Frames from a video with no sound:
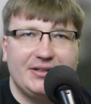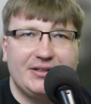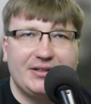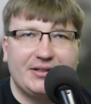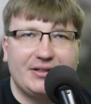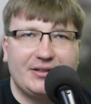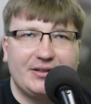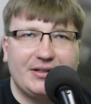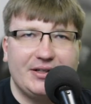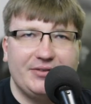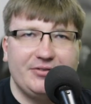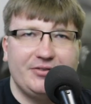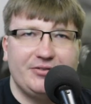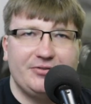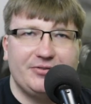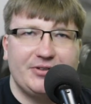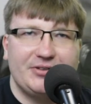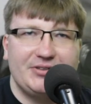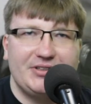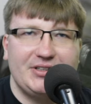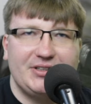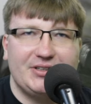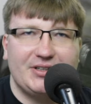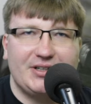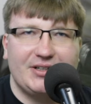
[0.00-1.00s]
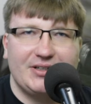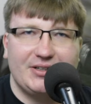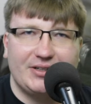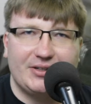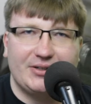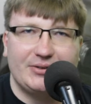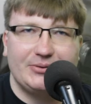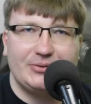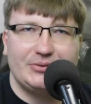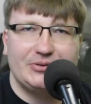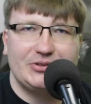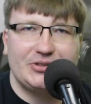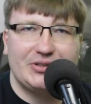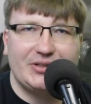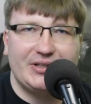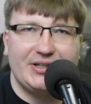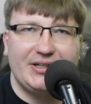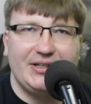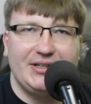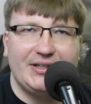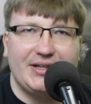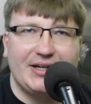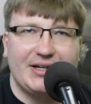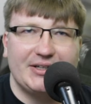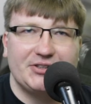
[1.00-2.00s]
in 1159 Hunters
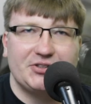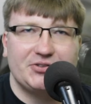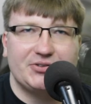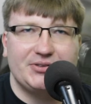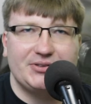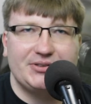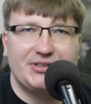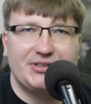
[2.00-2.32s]
Lane, Nashville,